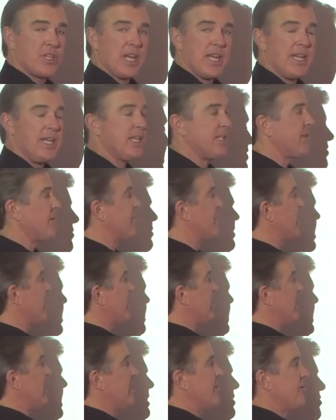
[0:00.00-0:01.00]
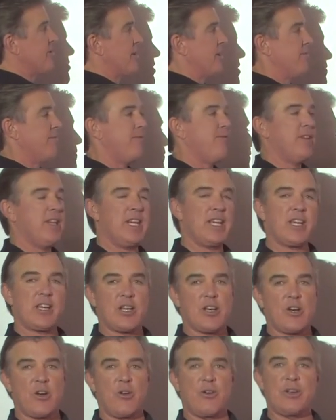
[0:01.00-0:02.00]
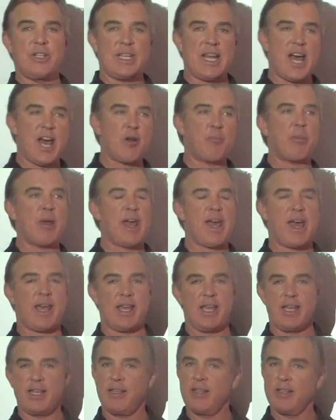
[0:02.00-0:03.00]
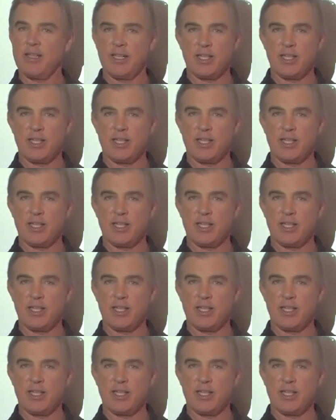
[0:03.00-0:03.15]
techniques, there's nothing easier than fitting a cone, down packing,